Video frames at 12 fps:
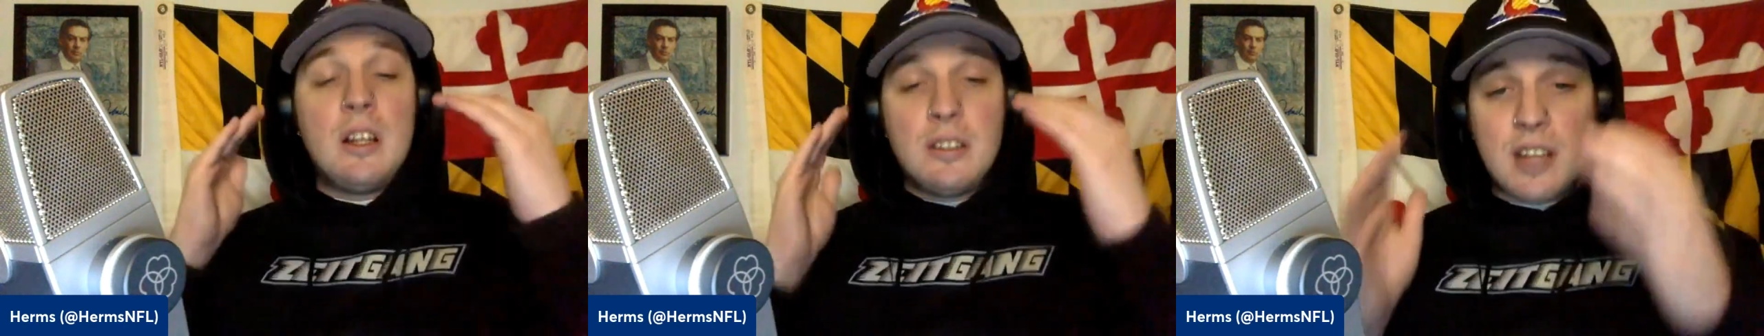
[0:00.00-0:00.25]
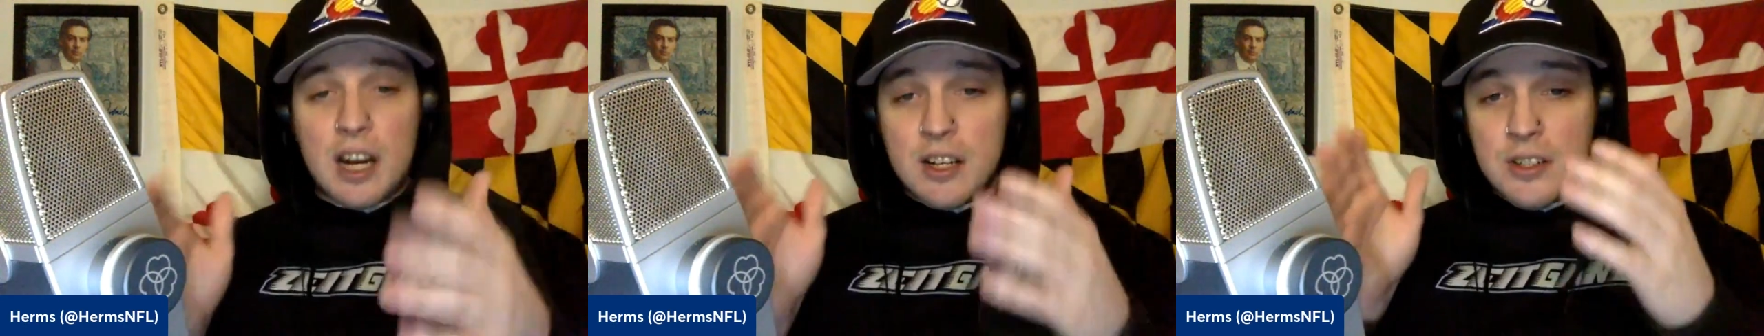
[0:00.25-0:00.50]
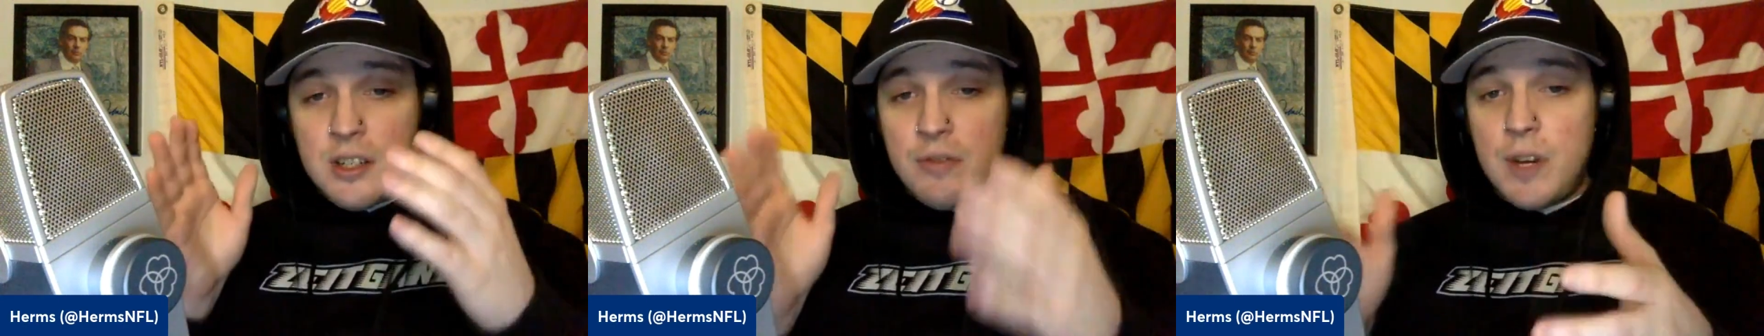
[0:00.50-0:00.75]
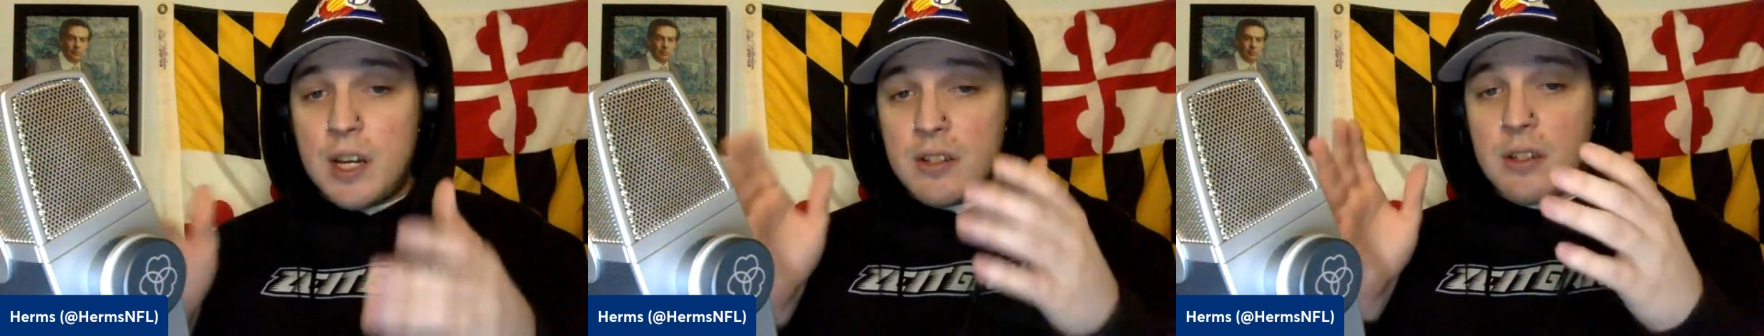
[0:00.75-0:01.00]
Dynasty
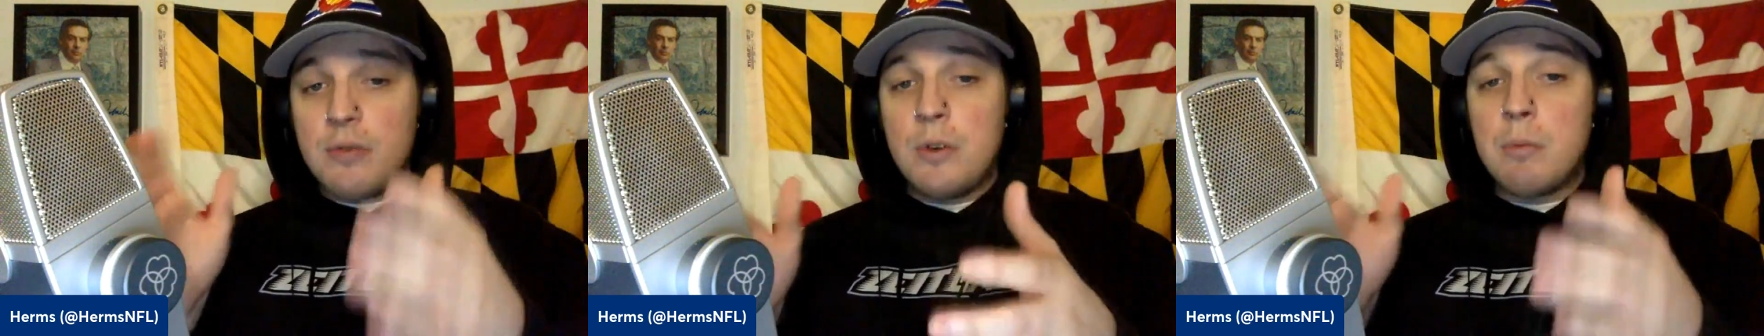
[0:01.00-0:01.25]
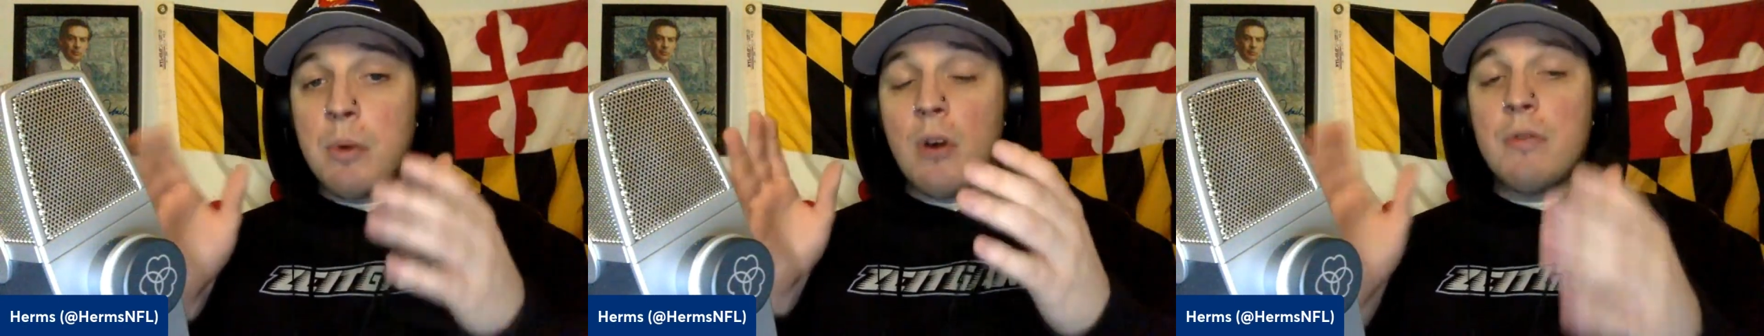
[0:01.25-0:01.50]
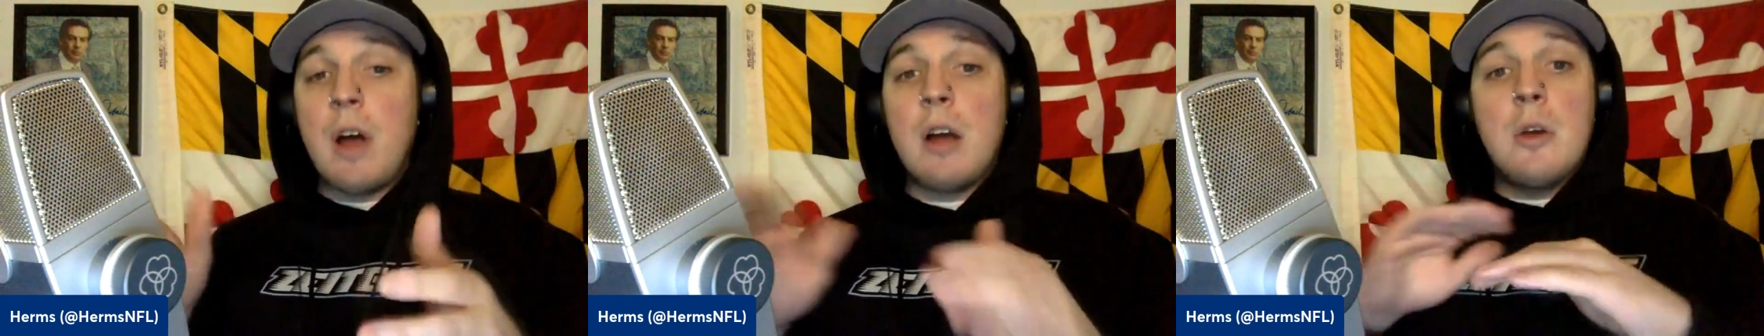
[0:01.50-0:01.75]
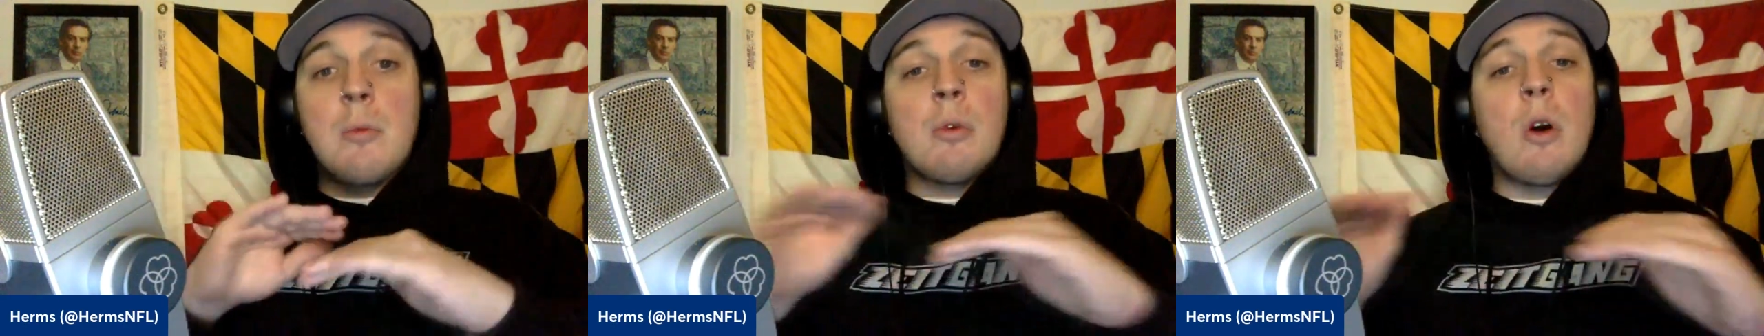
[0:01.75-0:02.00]
Fantasy Football
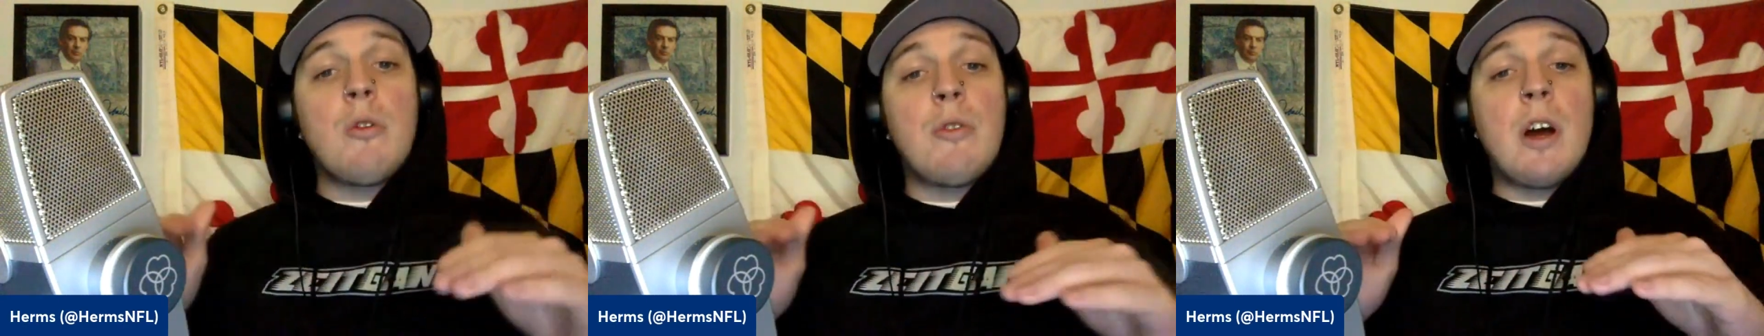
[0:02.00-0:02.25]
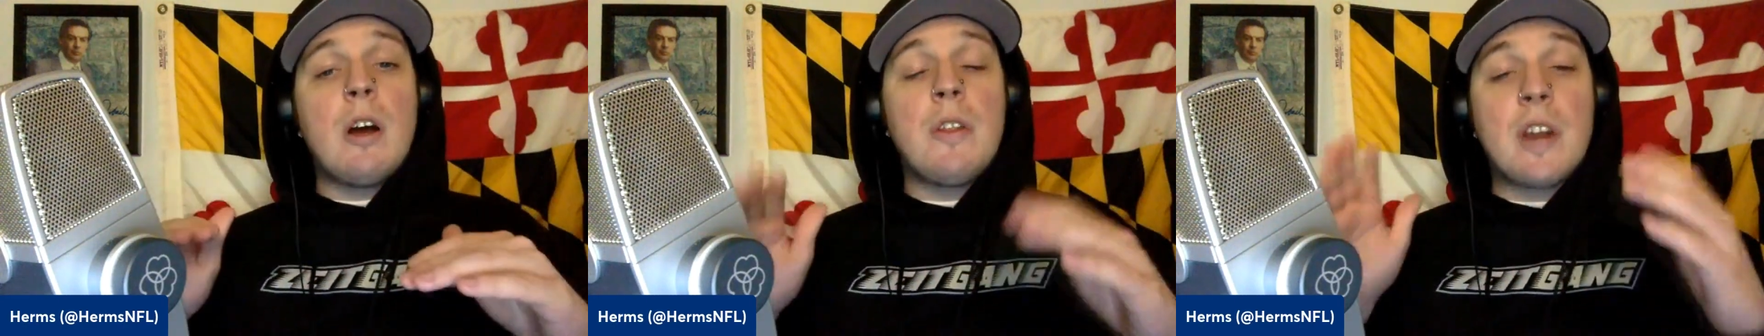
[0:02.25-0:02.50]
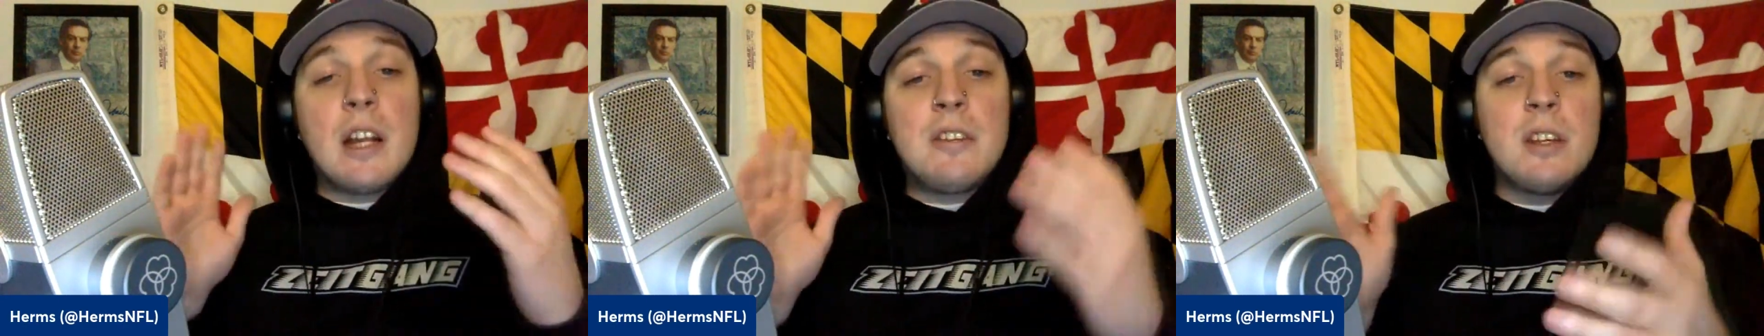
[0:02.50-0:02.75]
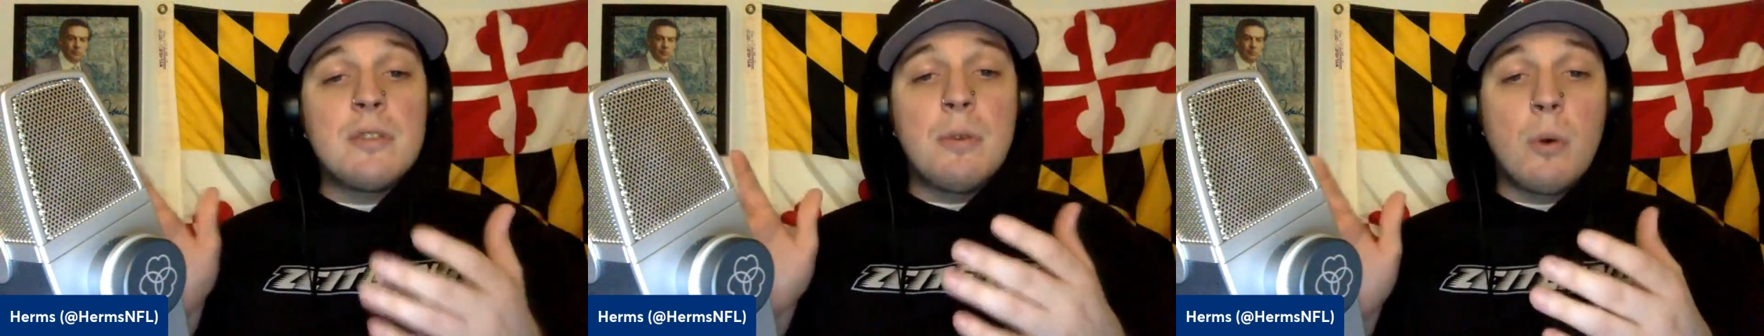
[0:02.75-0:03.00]
Value Profile that I
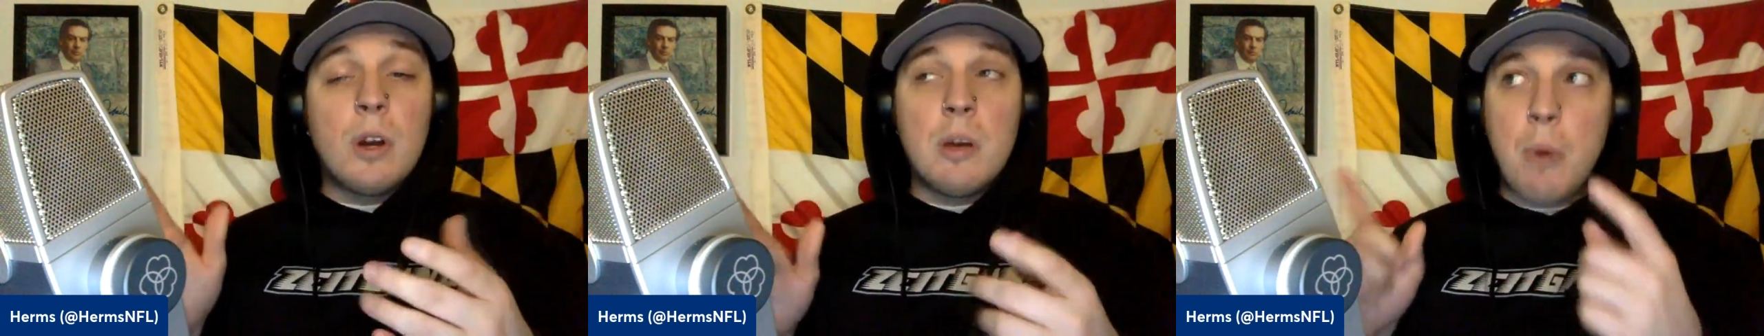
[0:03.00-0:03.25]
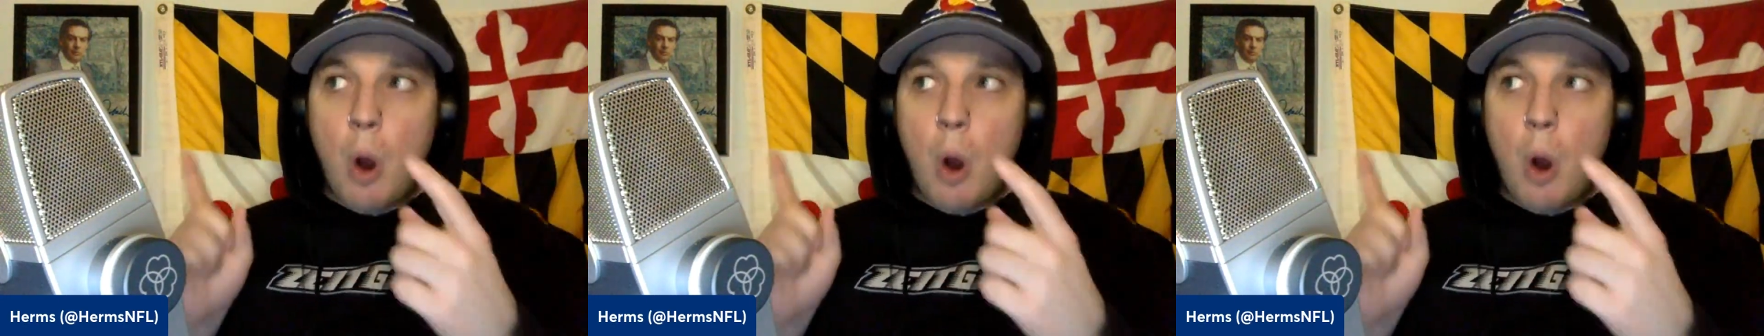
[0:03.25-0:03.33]
did for him